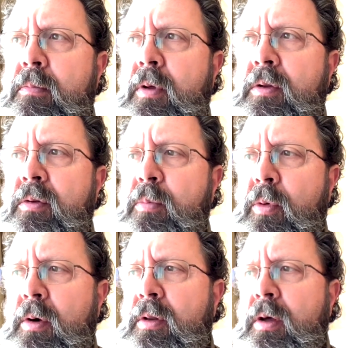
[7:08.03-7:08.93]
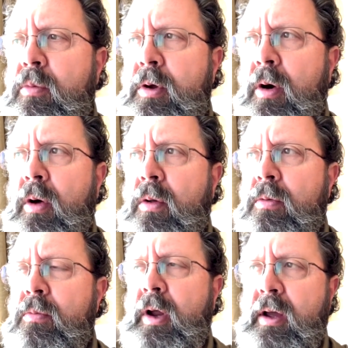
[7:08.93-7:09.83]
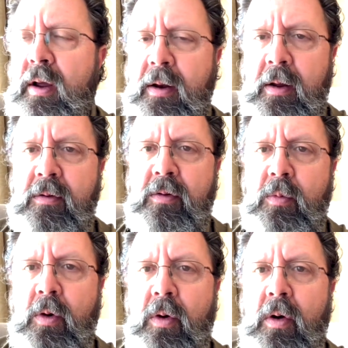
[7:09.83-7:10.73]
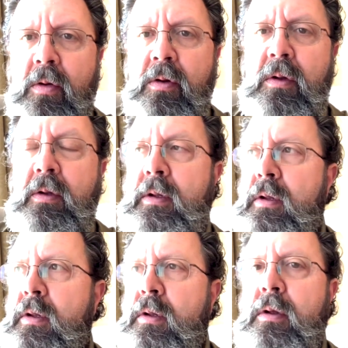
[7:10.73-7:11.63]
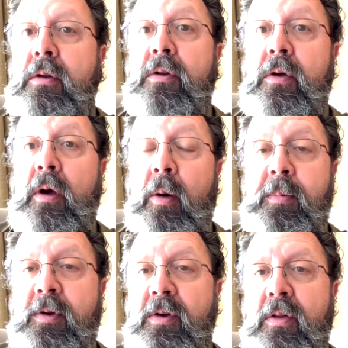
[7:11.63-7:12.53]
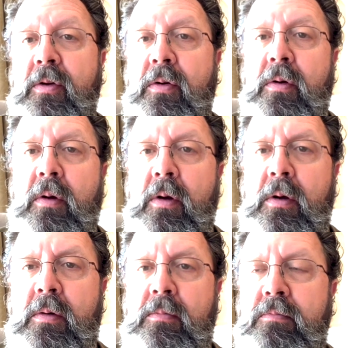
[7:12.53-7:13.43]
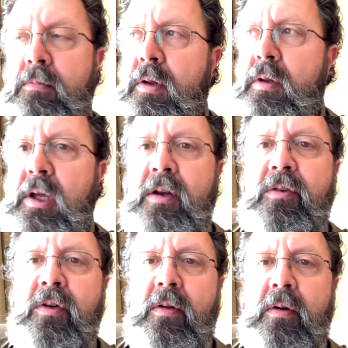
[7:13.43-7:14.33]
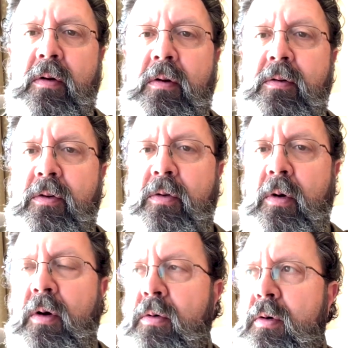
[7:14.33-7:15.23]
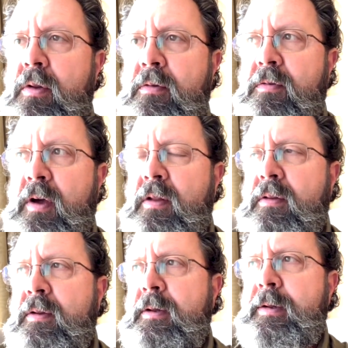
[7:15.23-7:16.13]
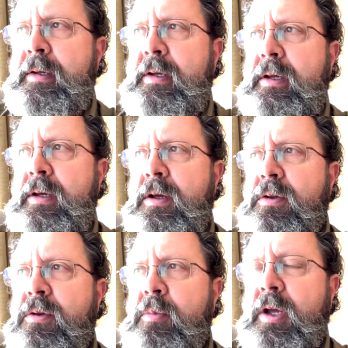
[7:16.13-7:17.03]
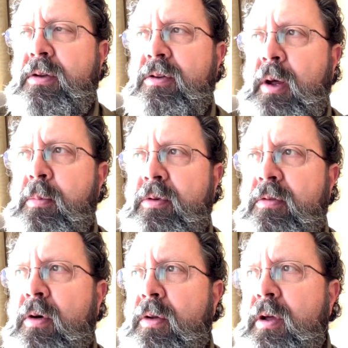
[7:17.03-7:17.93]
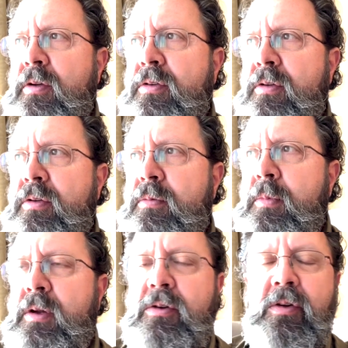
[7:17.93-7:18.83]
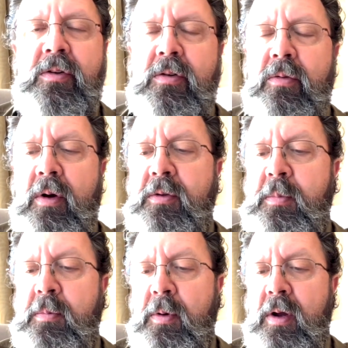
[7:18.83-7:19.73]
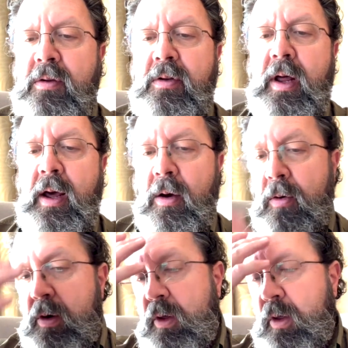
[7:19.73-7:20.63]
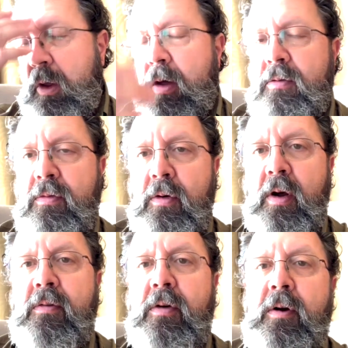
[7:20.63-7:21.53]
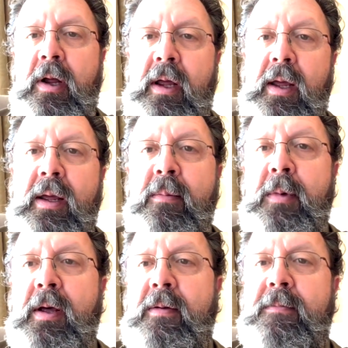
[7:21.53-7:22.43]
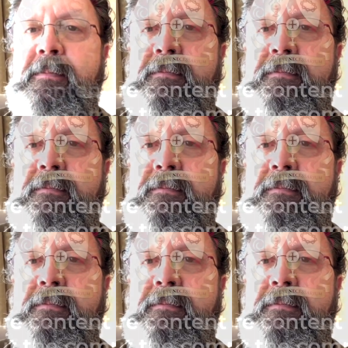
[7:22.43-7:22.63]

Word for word: it's important that we all recognize that we're called to help each other, lead each other, and to grow in the faith, and to make disciples of all nations. May Jesus Christ be praised now and forever. Amen.